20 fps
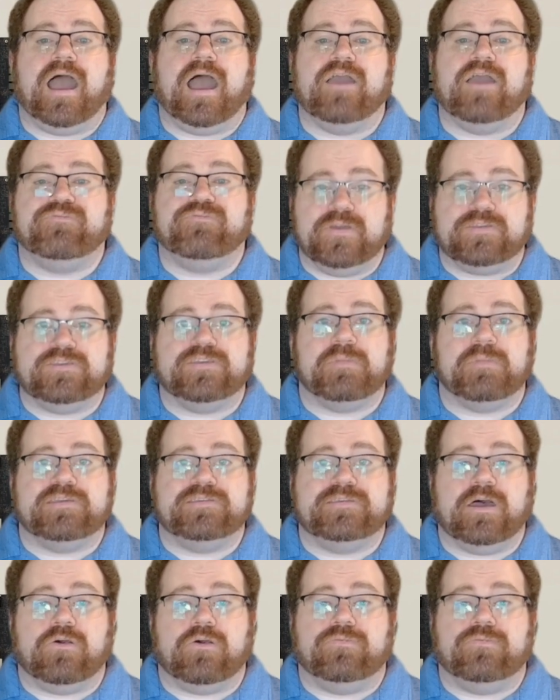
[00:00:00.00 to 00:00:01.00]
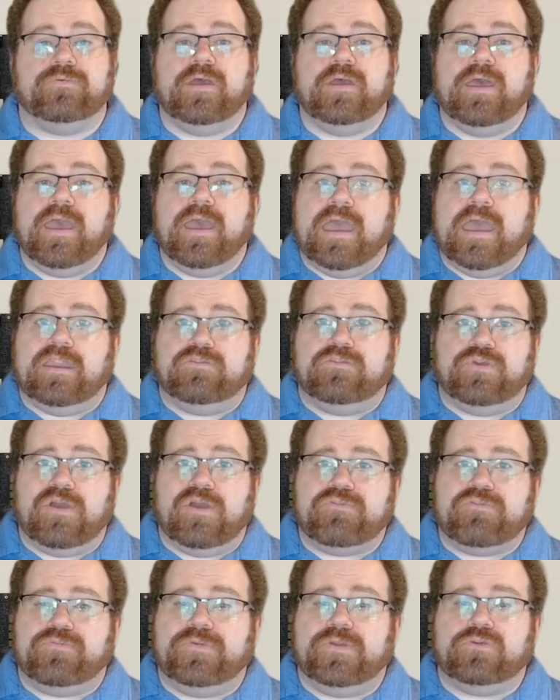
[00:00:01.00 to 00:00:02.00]
I fixed it myself." And if you
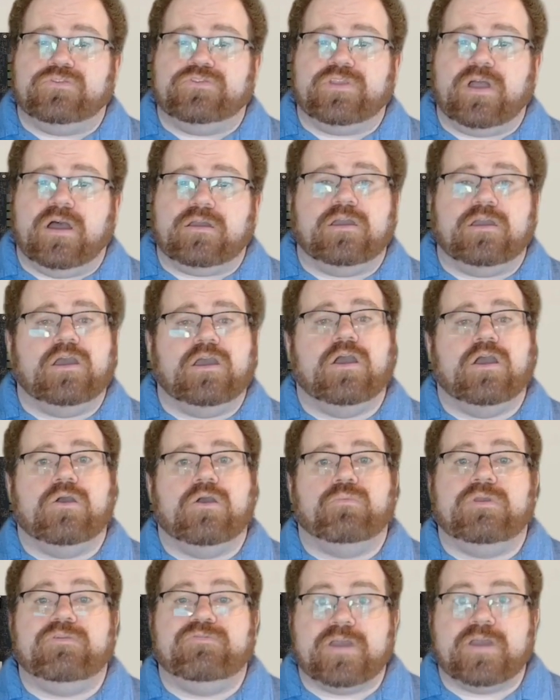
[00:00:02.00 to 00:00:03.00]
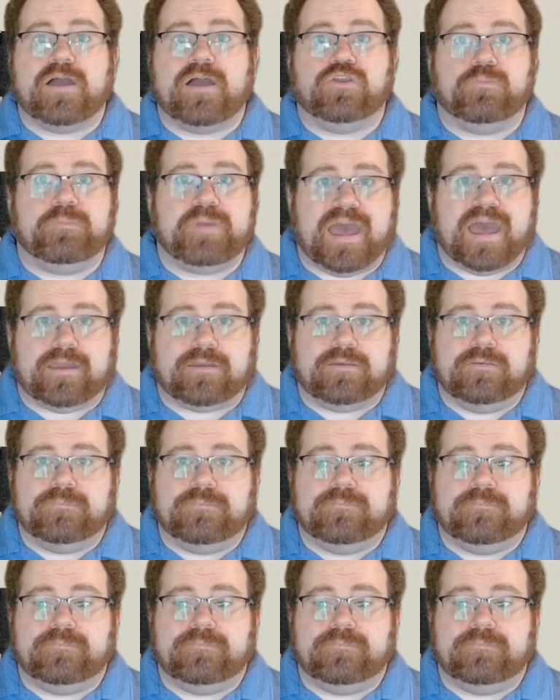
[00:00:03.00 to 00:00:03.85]
ever feel stuck, we've got your back.